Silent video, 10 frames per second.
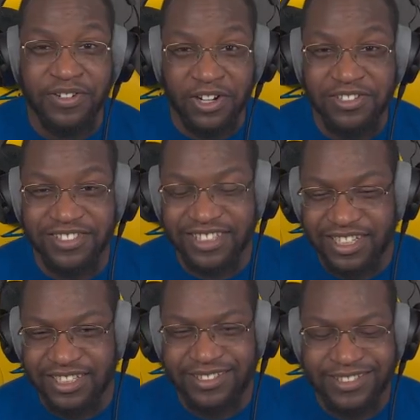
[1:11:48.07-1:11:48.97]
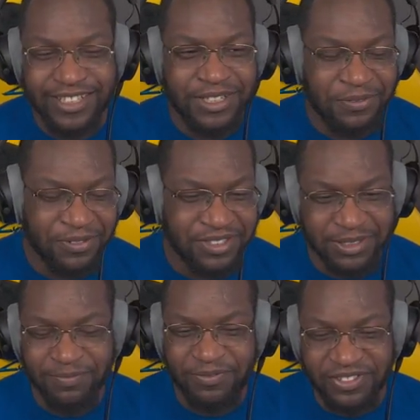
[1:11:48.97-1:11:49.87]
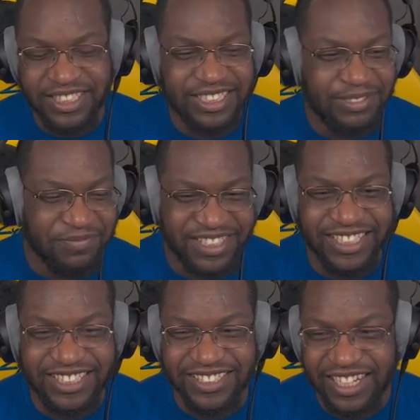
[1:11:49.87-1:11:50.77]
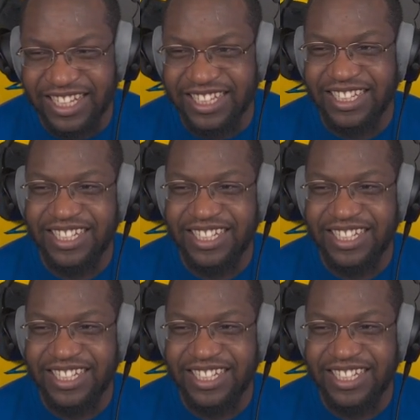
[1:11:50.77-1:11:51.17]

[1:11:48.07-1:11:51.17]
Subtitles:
of an archer deck with some freezing potential.